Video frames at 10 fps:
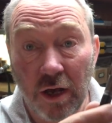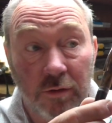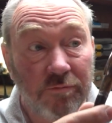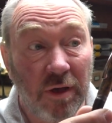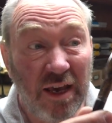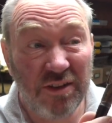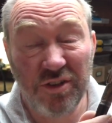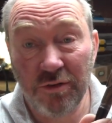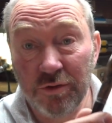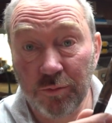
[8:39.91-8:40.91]
I'll, as
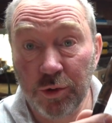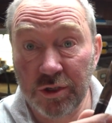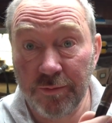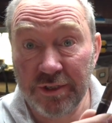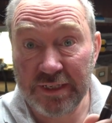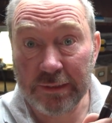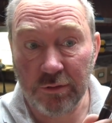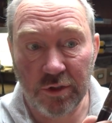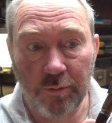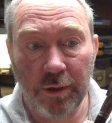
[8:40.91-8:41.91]
usual, put some
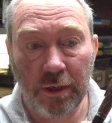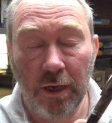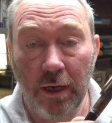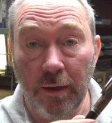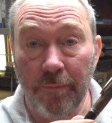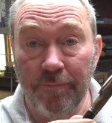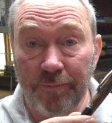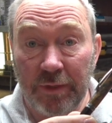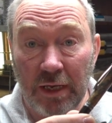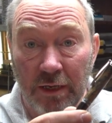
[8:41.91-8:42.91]
stills up
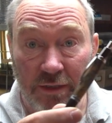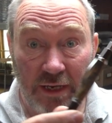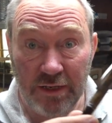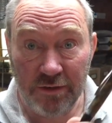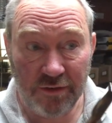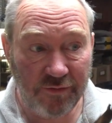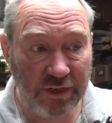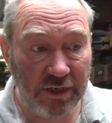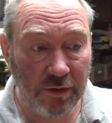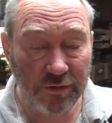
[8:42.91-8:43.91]
at the end of the
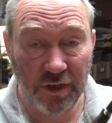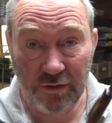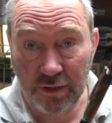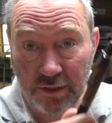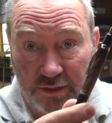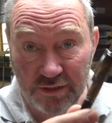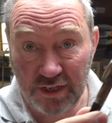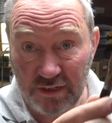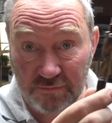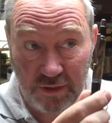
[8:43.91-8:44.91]
video so you can
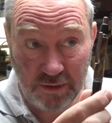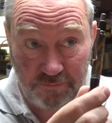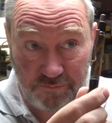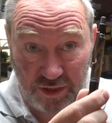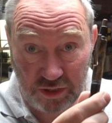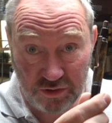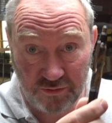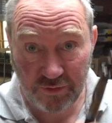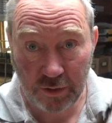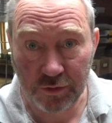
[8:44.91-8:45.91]
see a picture
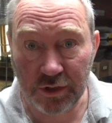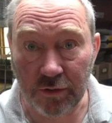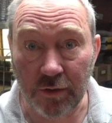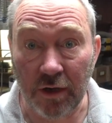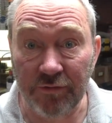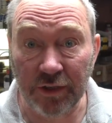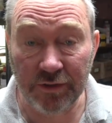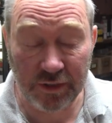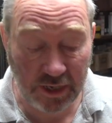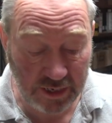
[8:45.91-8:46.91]
of those two that I've done
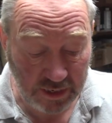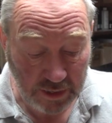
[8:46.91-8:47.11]
today.